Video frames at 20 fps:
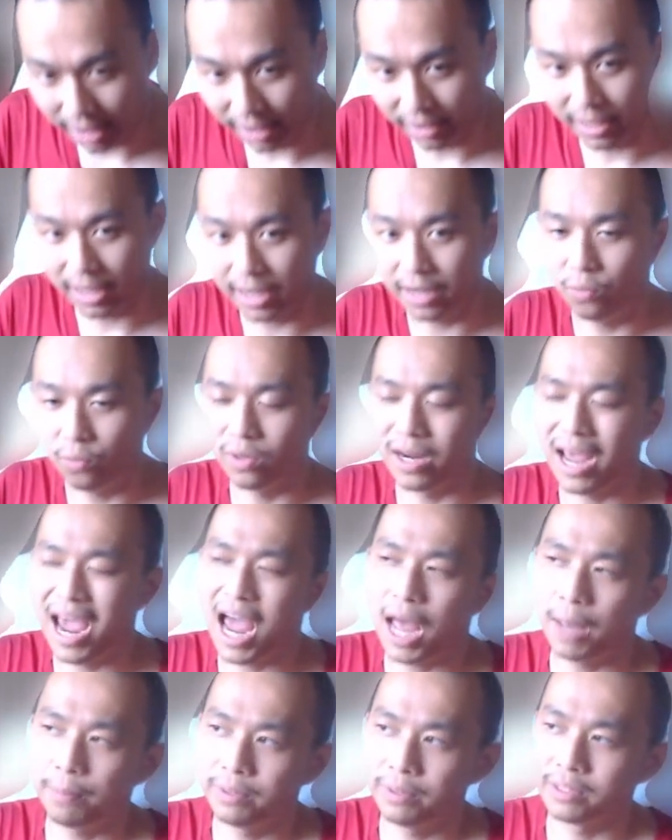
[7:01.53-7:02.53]
that, what
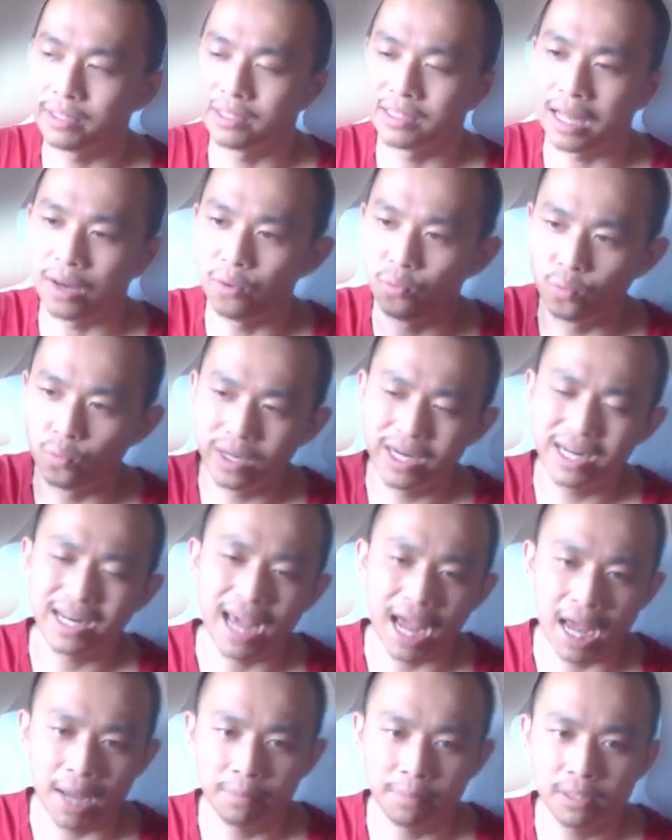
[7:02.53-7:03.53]
happens is that when it
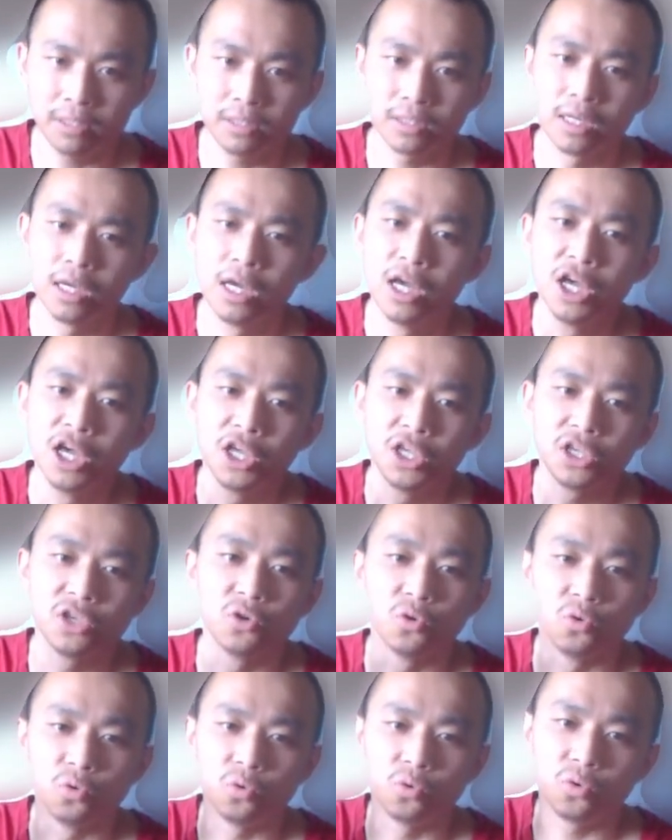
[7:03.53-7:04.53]
happens,
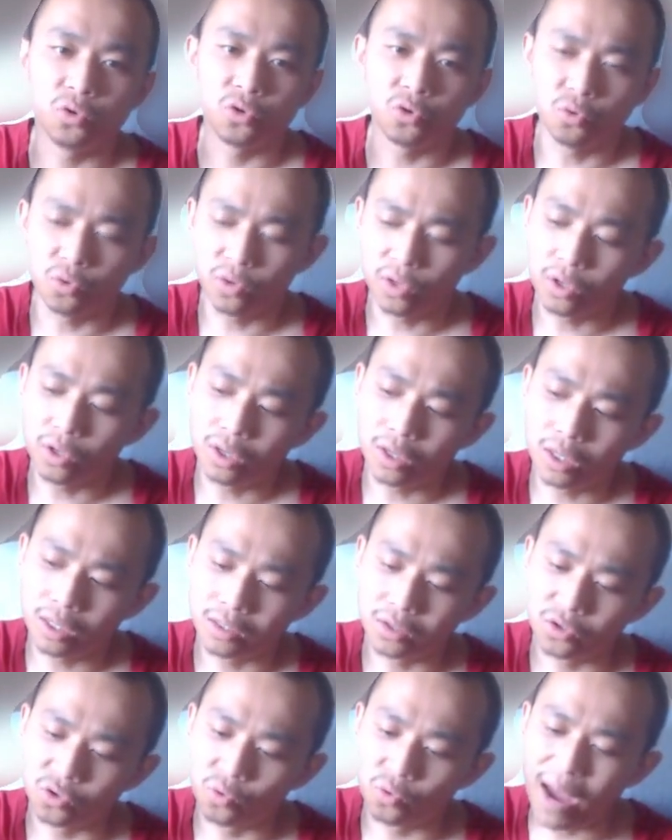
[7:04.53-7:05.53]

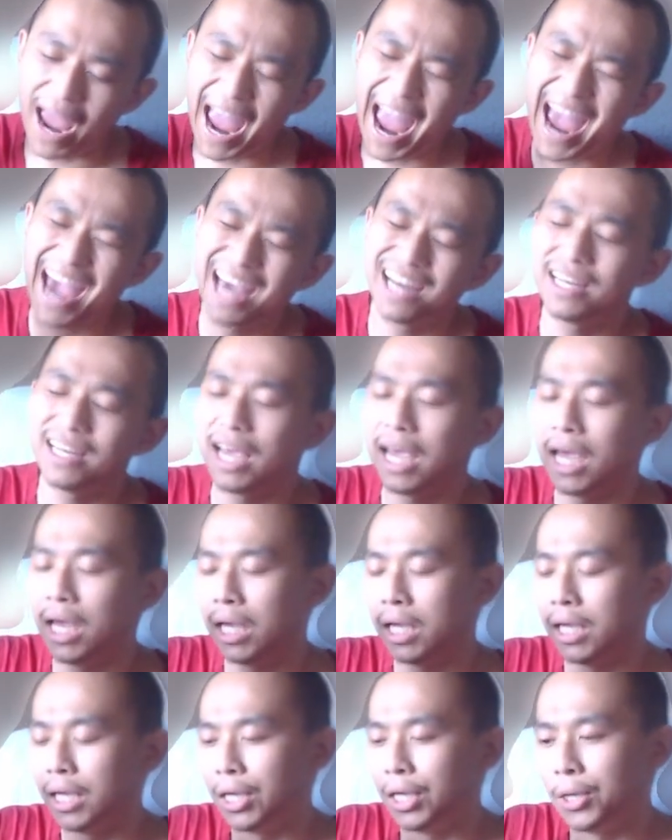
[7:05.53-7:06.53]
you add
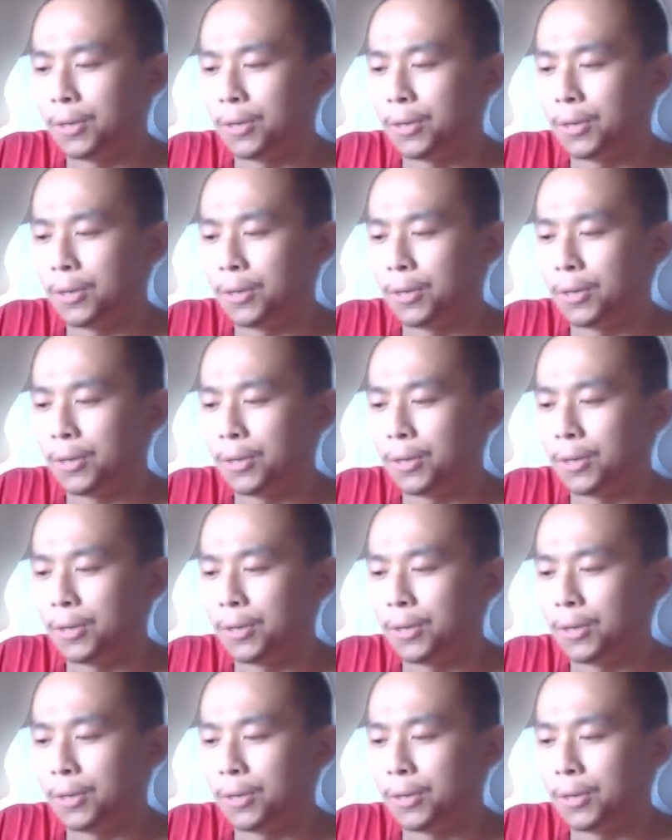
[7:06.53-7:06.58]
a